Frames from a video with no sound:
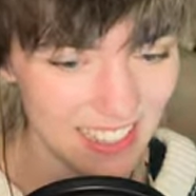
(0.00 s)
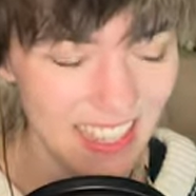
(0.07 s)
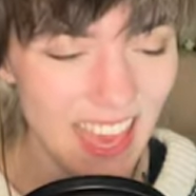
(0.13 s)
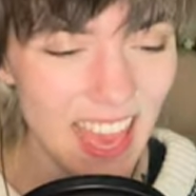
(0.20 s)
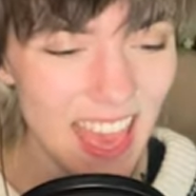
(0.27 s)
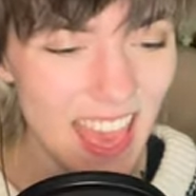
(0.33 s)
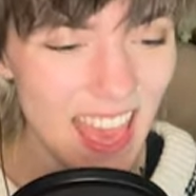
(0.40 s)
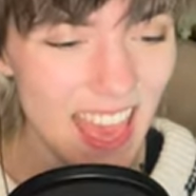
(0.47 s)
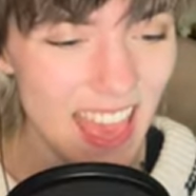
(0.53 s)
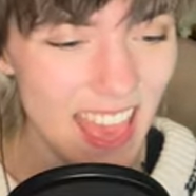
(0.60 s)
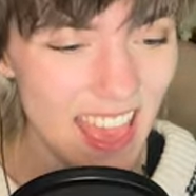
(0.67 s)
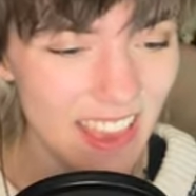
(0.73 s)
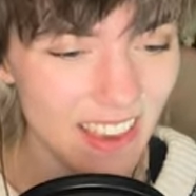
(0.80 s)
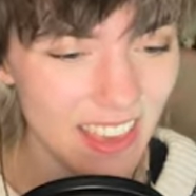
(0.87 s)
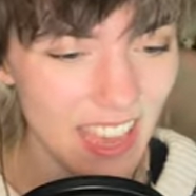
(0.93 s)

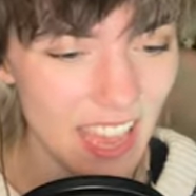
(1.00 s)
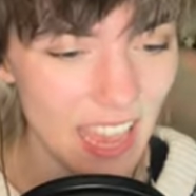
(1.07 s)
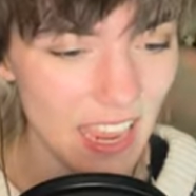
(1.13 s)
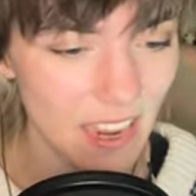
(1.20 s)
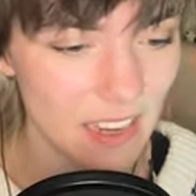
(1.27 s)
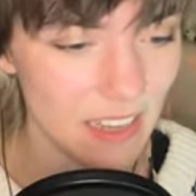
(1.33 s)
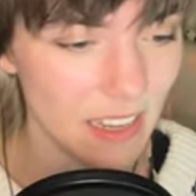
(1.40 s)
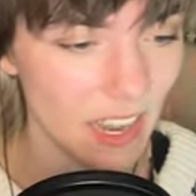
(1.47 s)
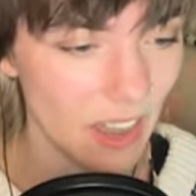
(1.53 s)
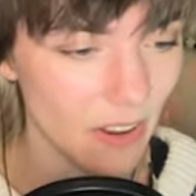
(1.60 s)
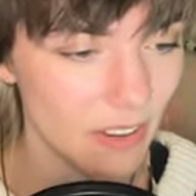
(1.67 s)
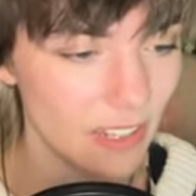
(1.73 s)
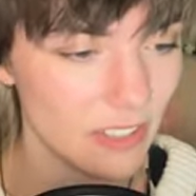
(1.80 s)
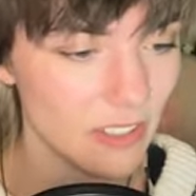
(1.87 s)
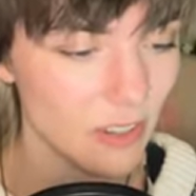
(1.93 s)
Yay! Okay,
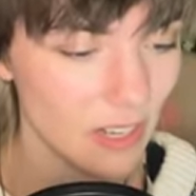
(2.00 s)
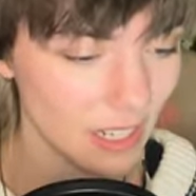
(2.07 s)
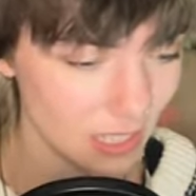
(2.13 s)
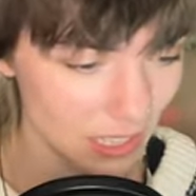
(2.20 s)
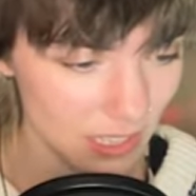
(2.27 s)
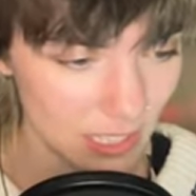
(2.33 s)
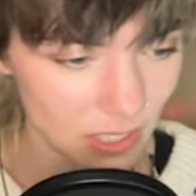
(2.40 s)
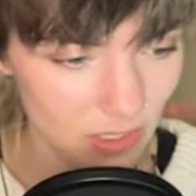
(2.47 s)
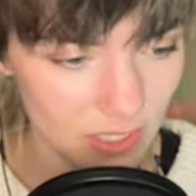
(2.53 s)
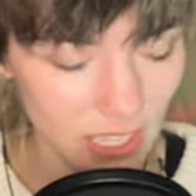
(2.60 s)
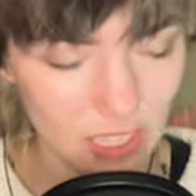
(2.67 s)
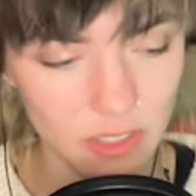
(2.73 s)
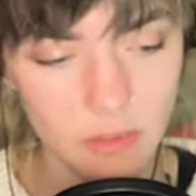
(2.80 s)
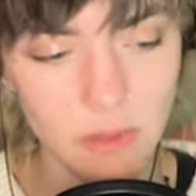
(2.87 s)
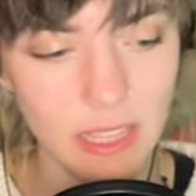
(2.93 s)
now let's do a little, little
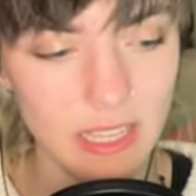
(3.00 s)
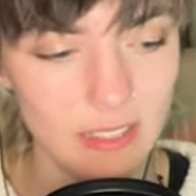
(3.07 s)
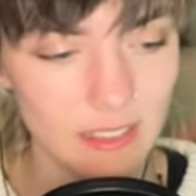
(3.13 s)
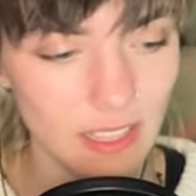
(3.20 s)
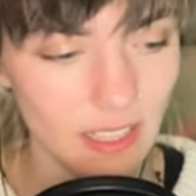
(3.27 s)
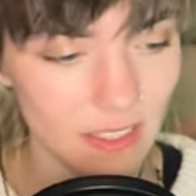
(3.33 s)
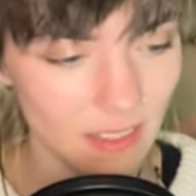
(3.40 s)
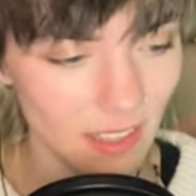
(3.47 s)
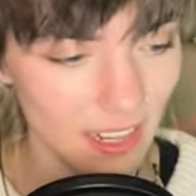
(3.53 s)
dance with these things.